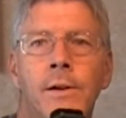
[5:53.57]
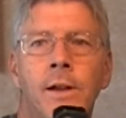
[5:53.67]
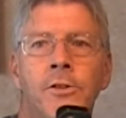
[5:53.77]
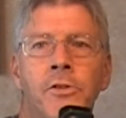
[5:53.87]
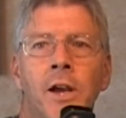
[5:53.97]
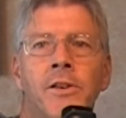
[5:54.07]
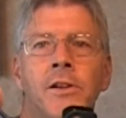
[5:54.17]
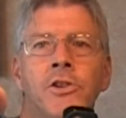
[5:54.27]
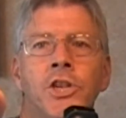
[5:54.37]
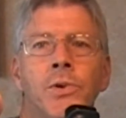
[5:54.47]
I just got
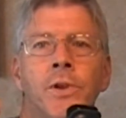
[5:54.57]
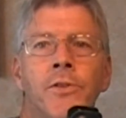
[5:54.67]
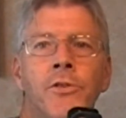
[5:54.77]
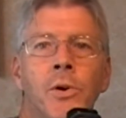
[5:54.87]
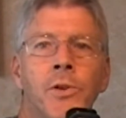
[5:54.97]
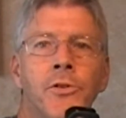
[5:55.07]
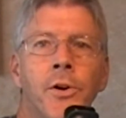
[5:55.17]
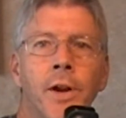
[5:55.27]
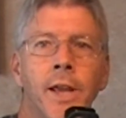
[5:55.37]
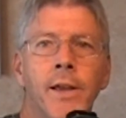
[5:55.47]
done shooting it, so it's
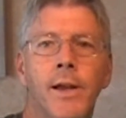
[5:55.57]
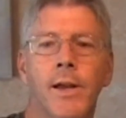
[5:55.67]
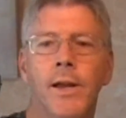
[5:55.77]
dirty.